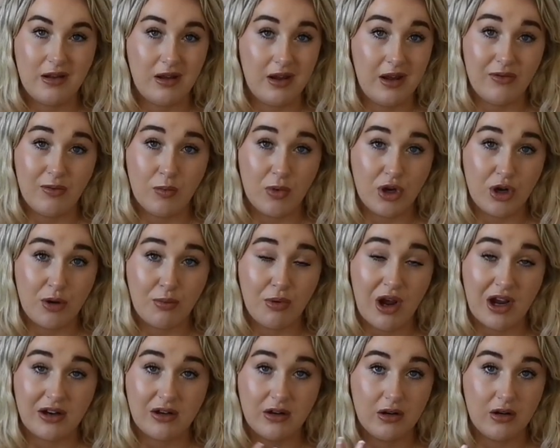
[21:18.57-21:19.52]
even when you're
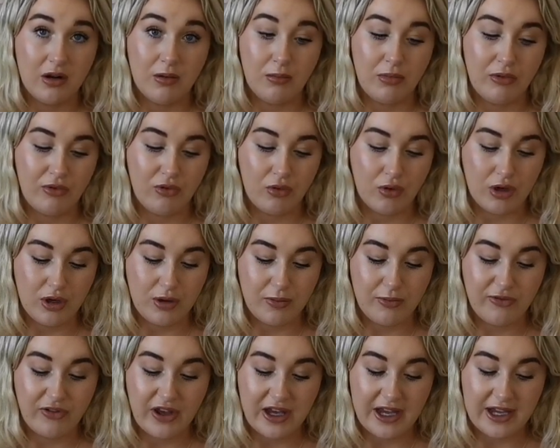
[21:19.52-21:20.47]
pregnant and before you
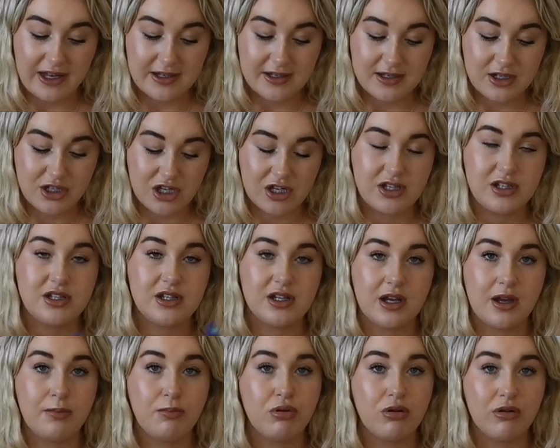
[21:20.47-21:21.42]
feed, just to
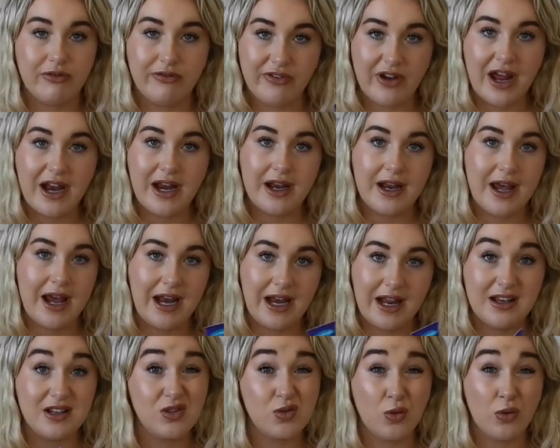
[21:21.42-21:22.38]
prevent
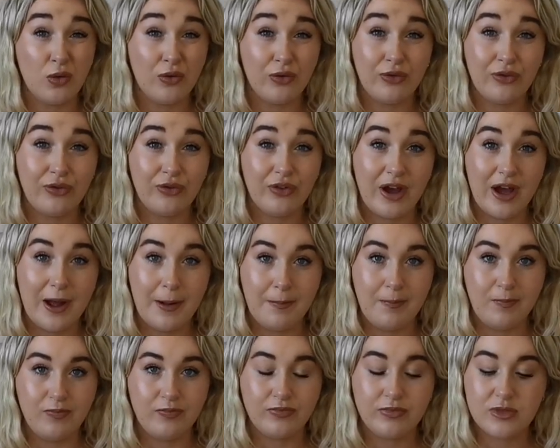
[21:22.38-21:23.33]
any sort of
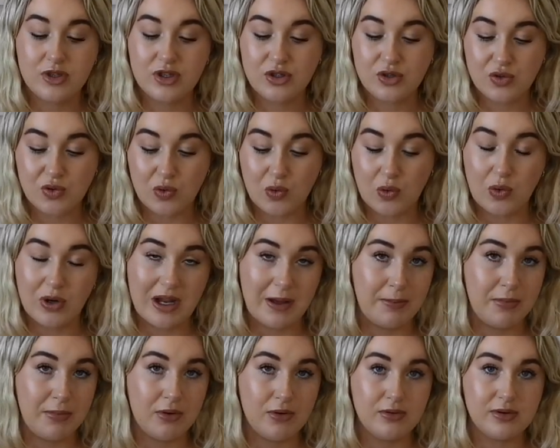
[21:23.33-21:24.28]
sore
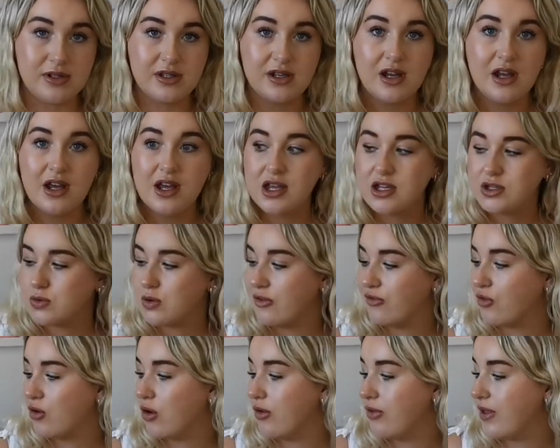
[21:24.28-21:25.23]
nipples. So
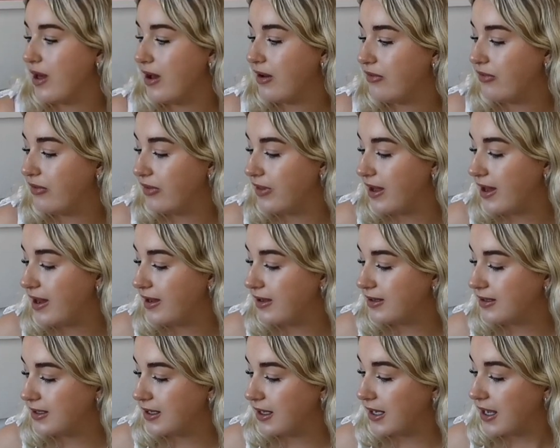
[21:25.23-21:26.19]
I've got that for that
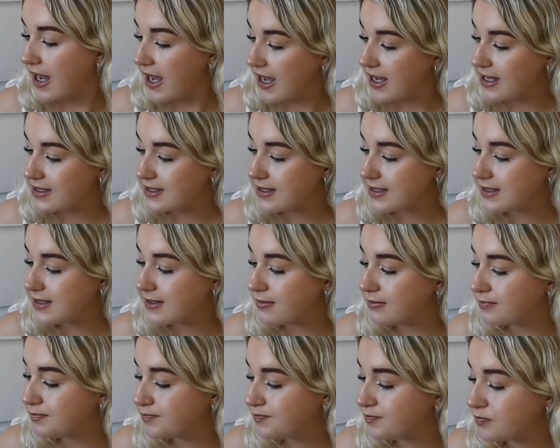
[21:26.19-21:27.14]
in case.
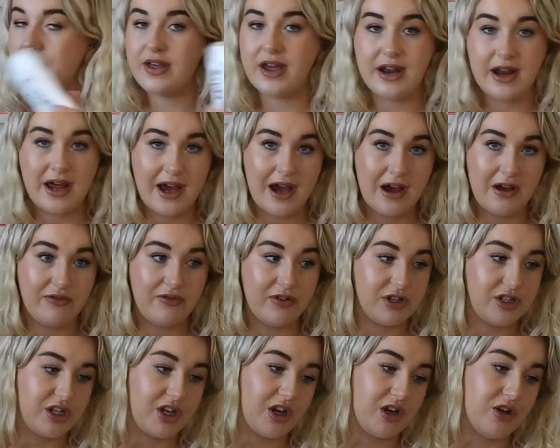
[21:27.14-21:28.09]
I then have a
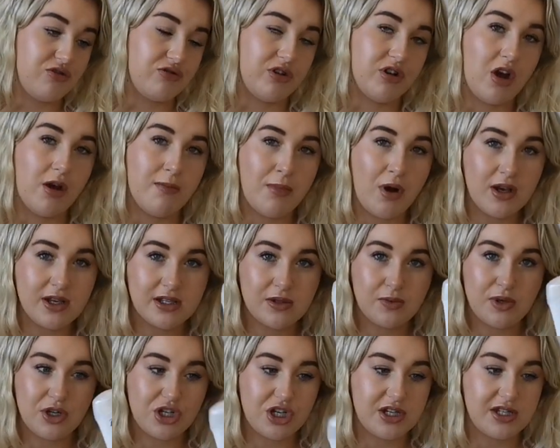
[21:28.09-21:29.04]
deodorant. I might
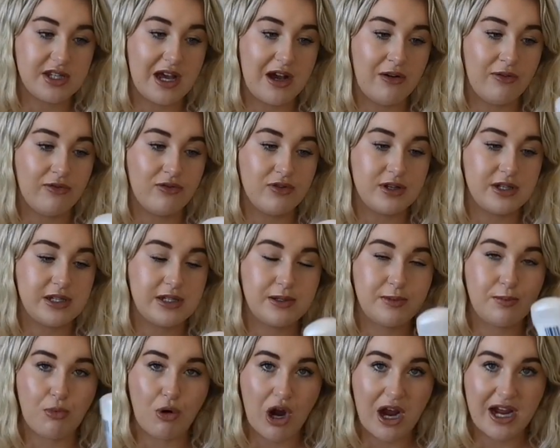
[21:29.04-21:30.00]
switch this out for a
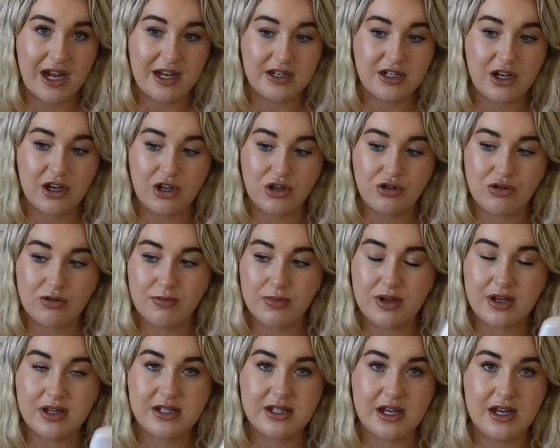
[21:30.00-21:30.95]
spray deodorant
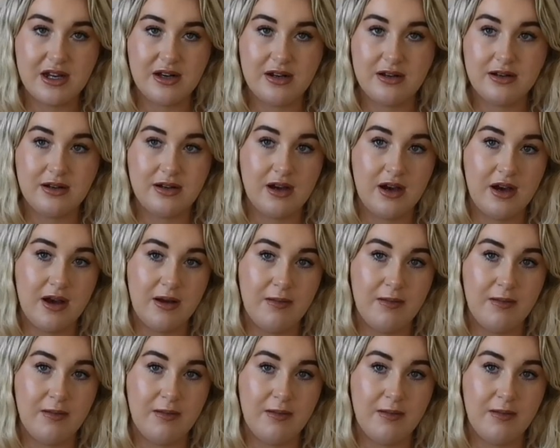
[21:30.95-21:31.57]
because then